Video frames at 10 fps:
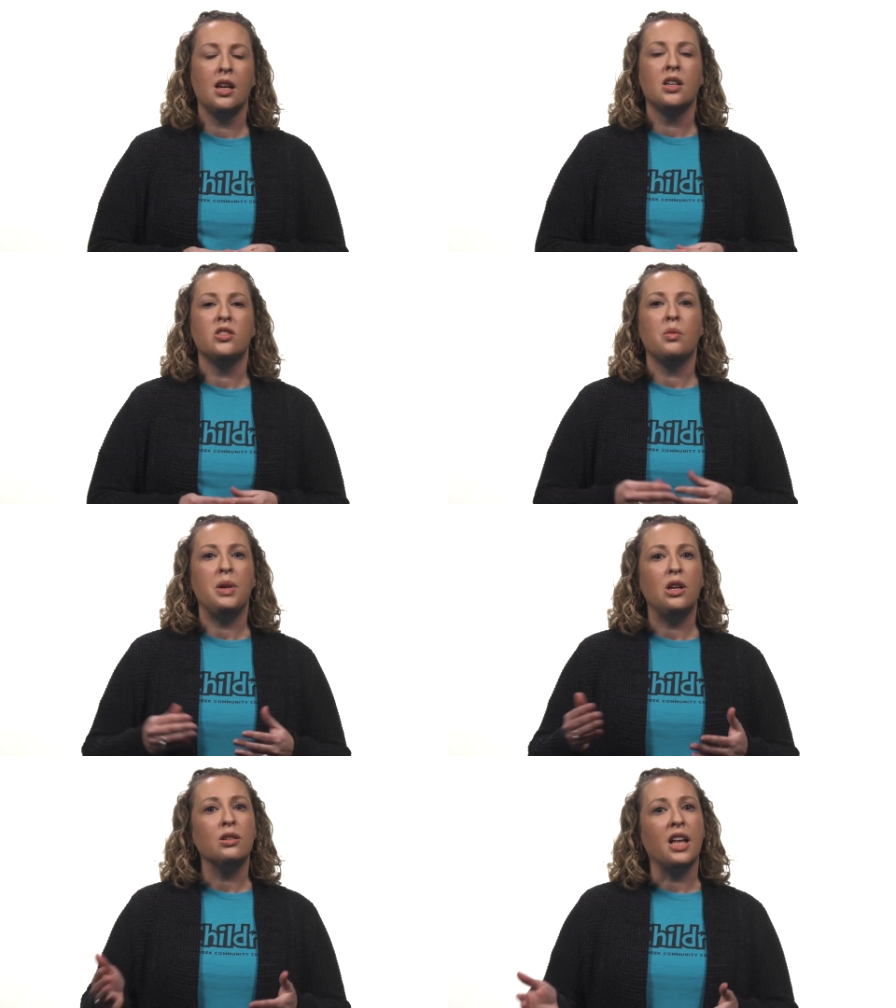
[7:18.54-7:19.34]
So
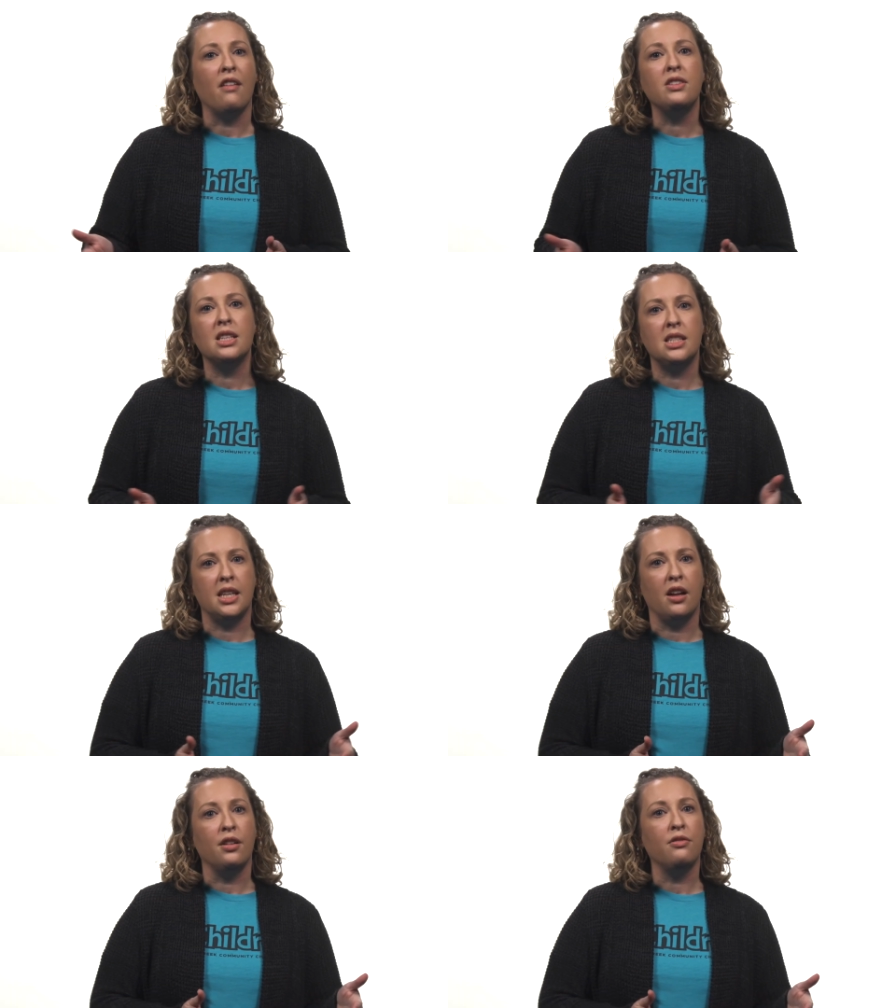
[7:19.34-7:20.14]
Peter left the
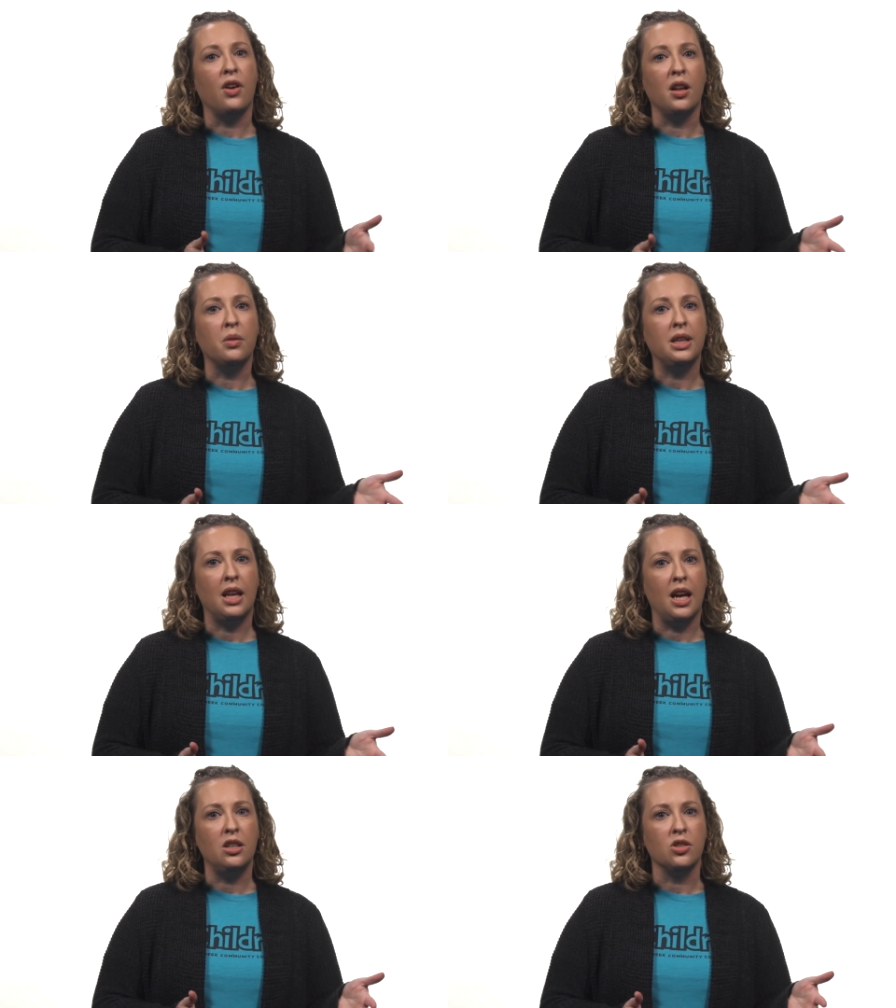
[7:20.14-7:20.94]
cell, following
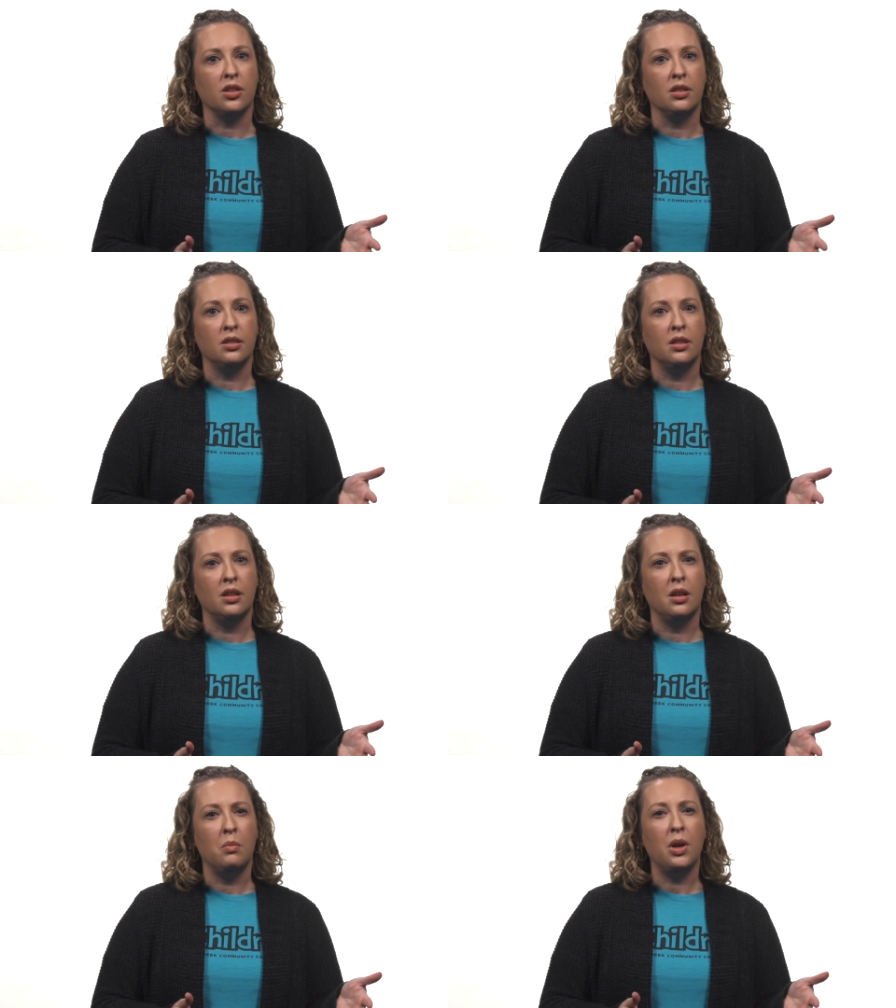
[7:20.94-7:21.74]
the angel.
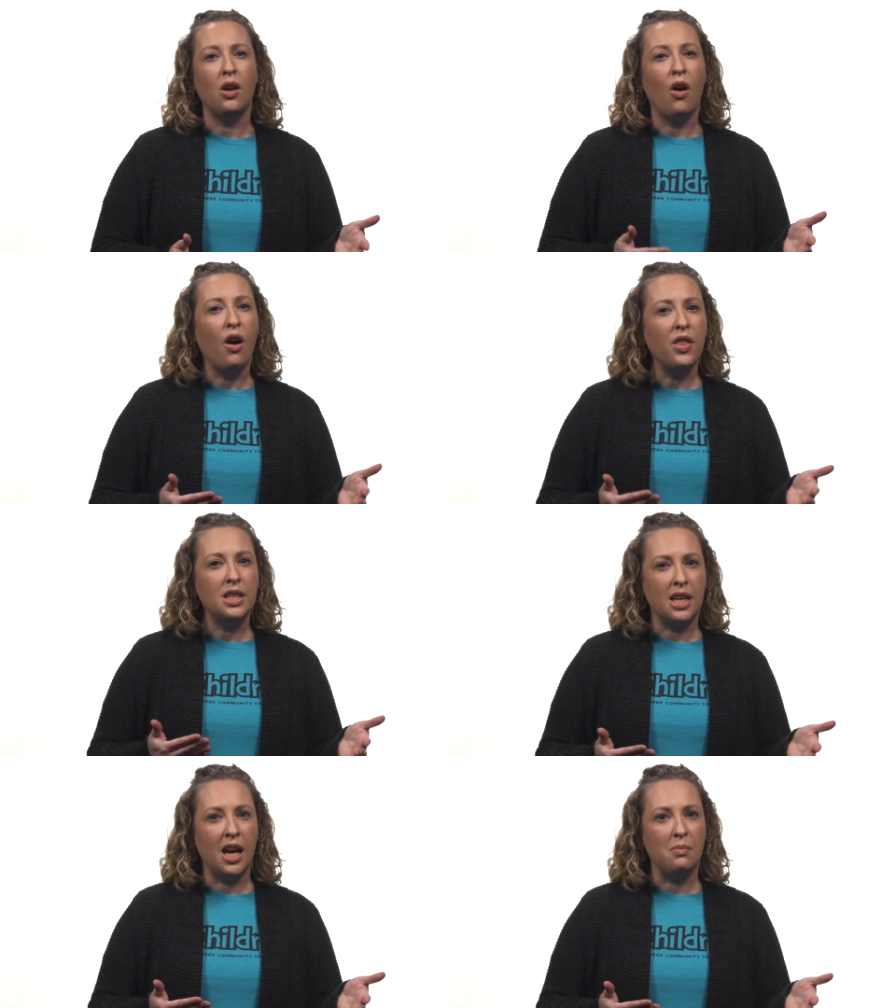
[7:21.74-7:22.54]
But all the
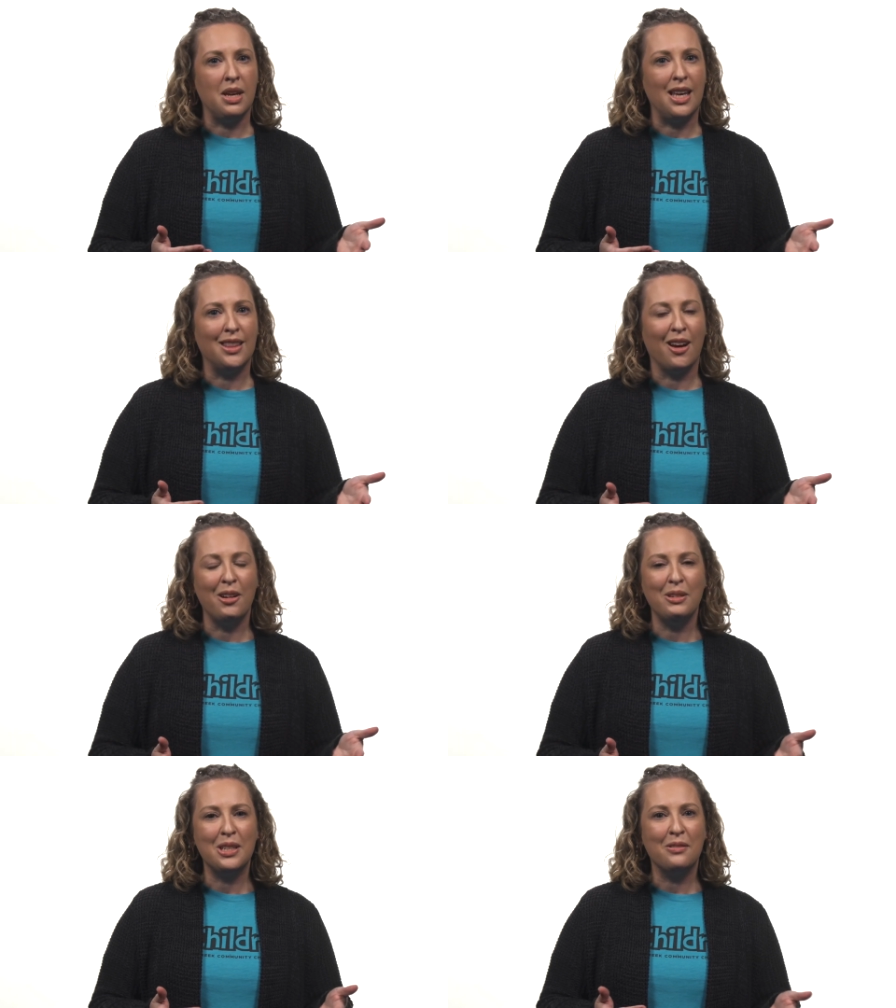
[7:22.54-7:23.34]
time he thought
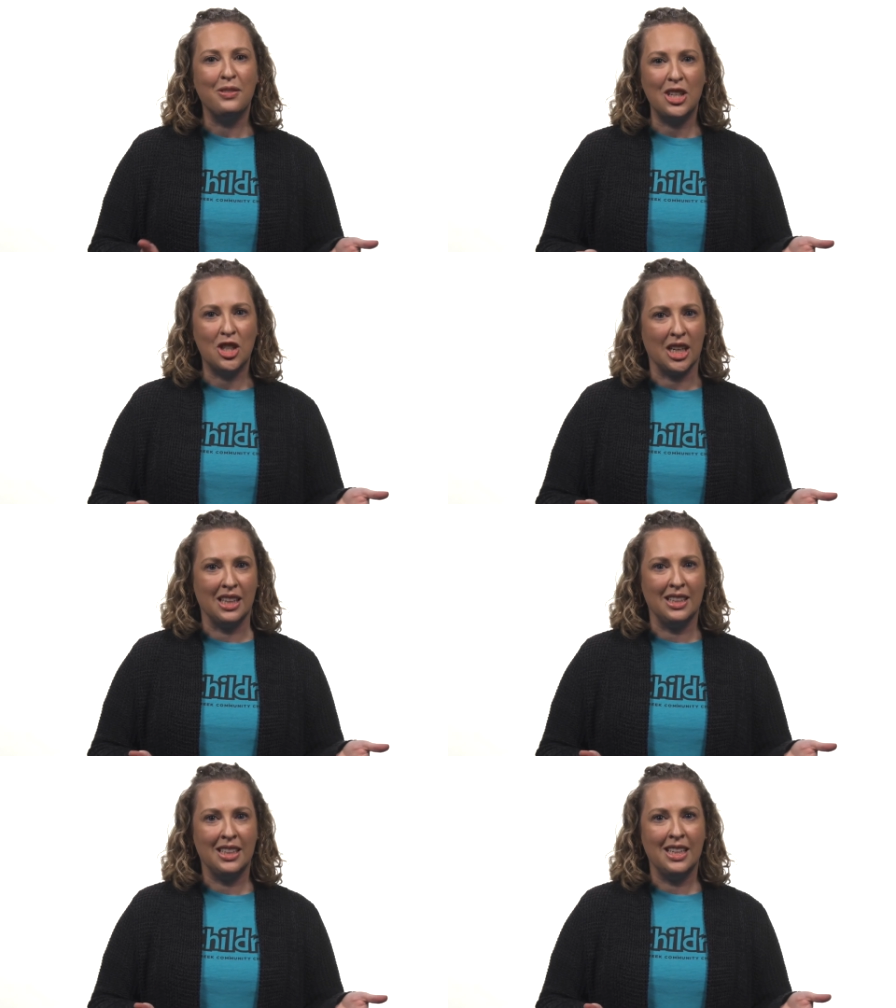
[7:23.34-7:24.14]
it was a
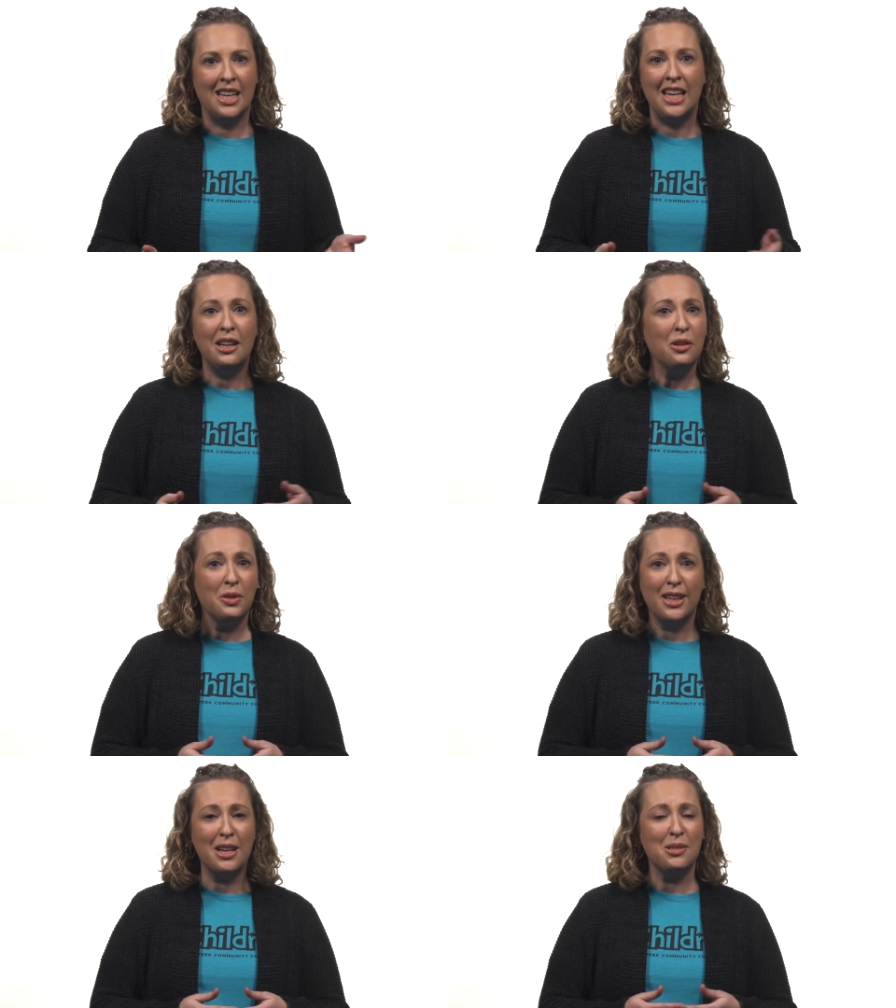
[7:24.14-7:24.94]
vision. He didn't
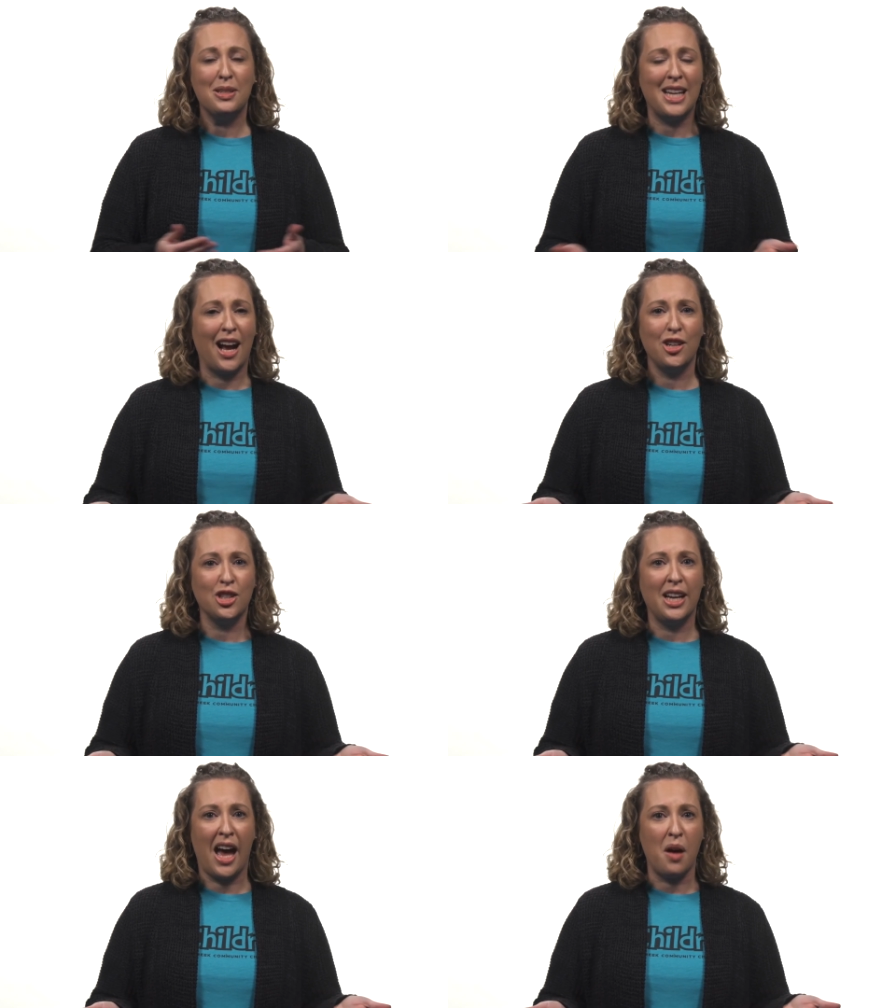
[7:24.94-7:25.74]
realize it was
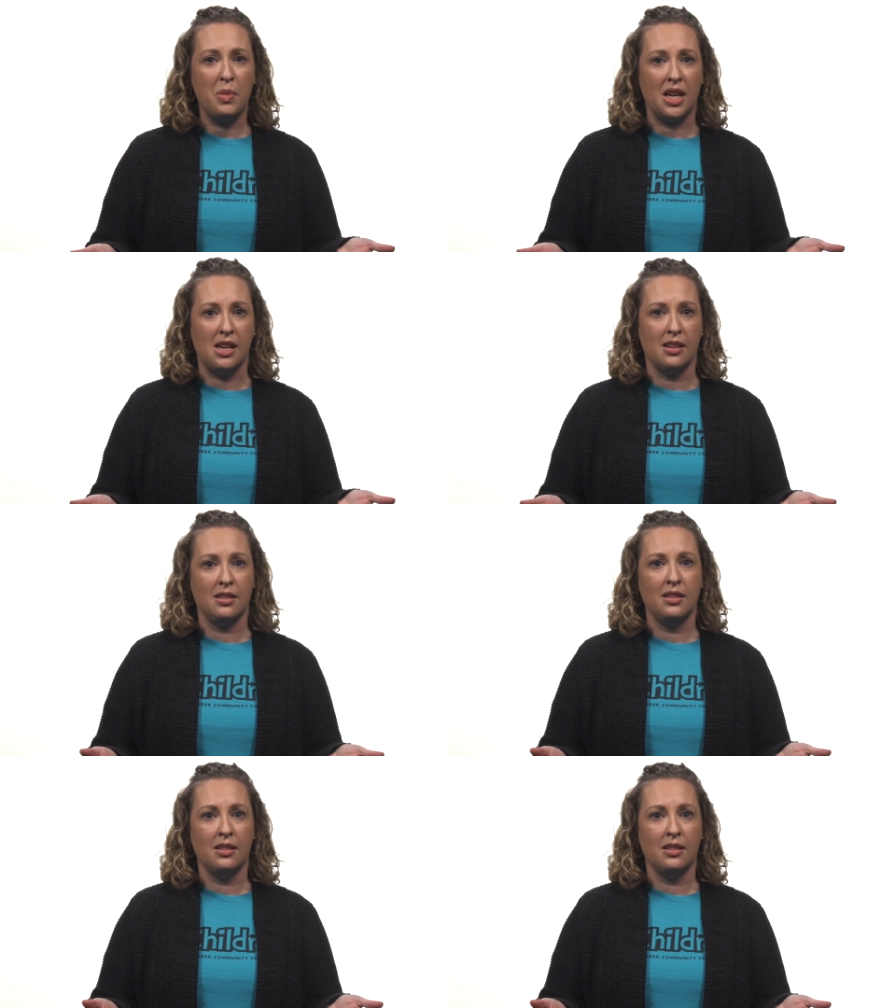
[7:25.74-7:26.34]
actually happening.